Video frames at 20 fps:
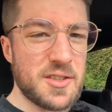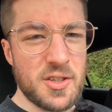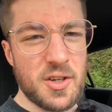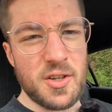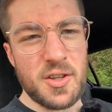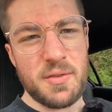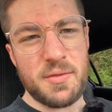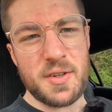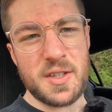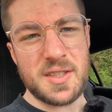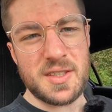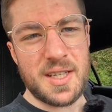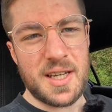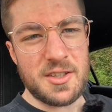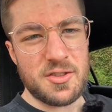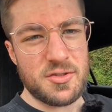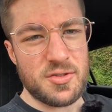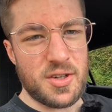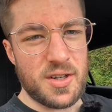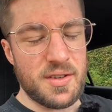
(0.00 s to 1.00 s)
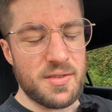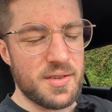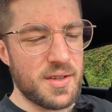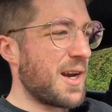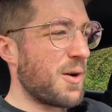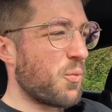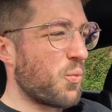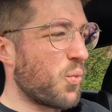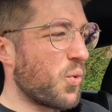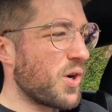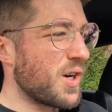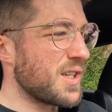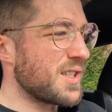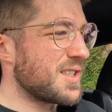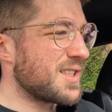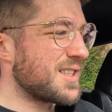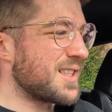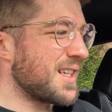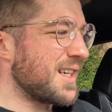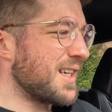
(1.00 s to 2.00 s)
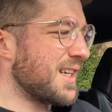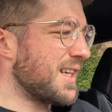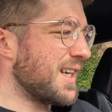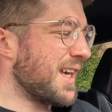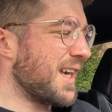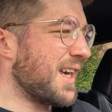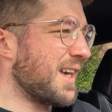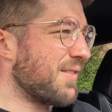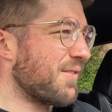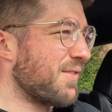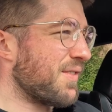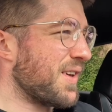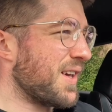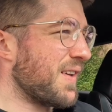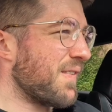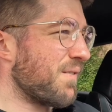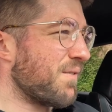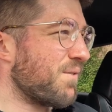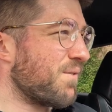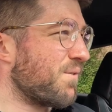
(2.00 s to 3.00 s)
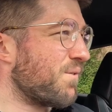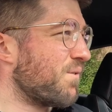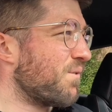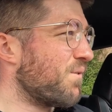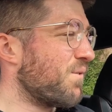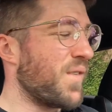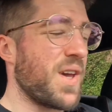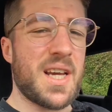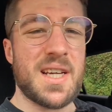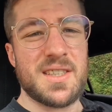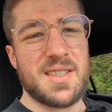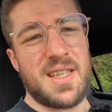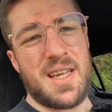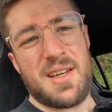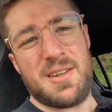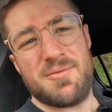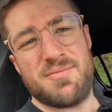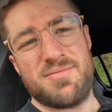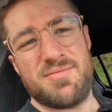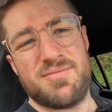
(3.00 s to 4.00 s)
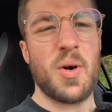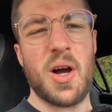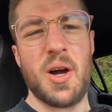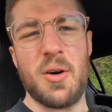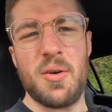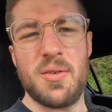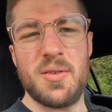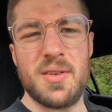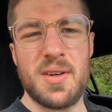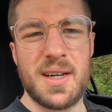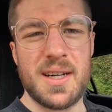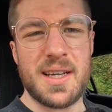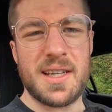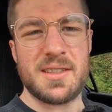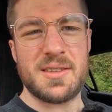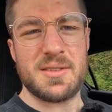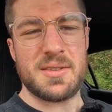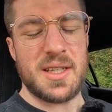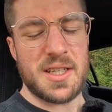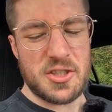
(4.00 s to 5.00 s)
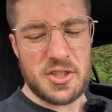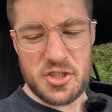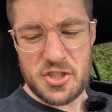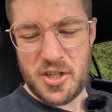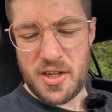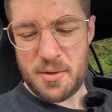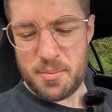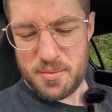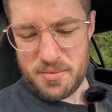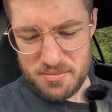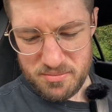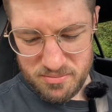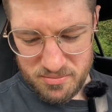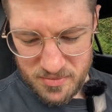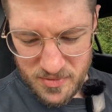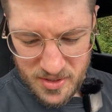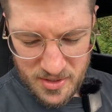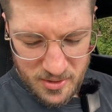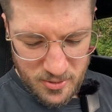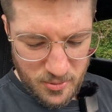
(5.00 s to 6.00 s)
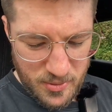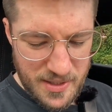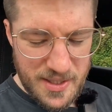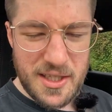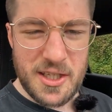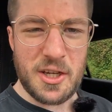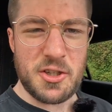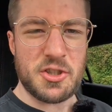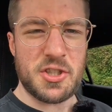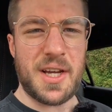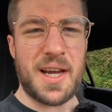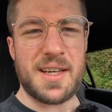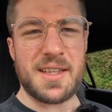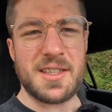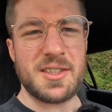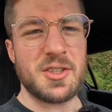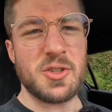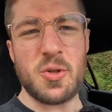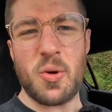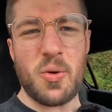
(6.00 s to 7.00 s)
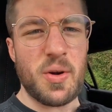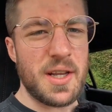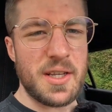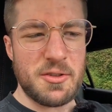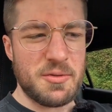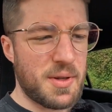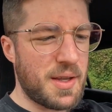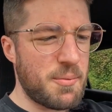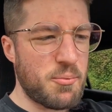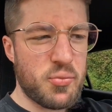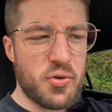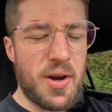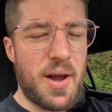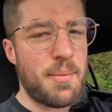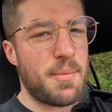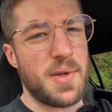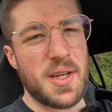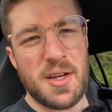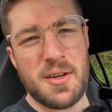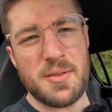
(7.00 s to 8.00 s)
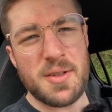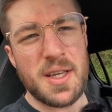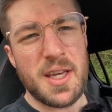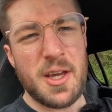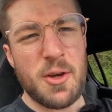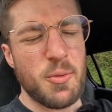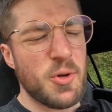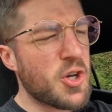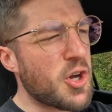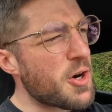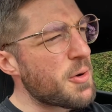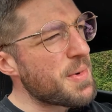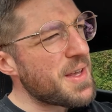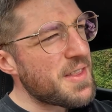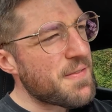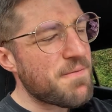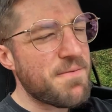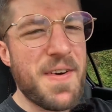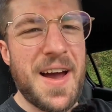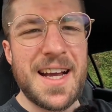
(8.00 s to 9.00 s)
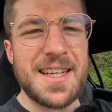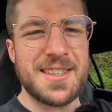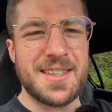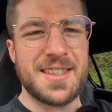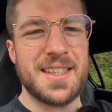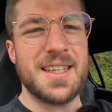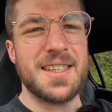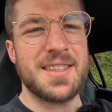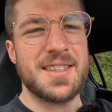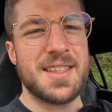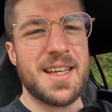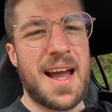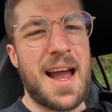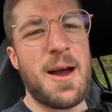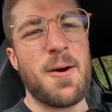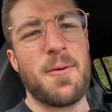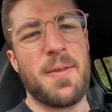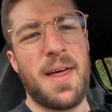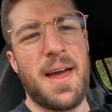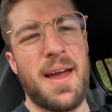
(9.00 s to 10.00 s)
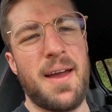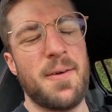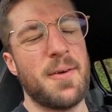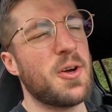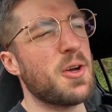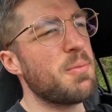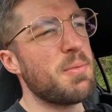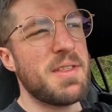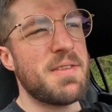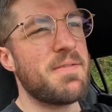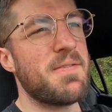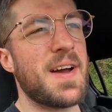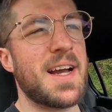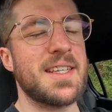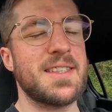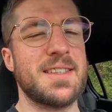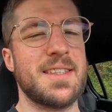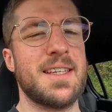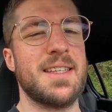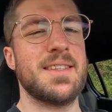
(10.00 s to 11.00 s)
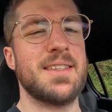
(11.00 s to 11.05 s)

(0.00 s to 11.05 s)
to go on the first test drive, and I want to see if it fixed it. Well, I guess let's shut up and quickly go check. This is all in prep, you know? We've got to be the fastest out there. Got to be the fastest.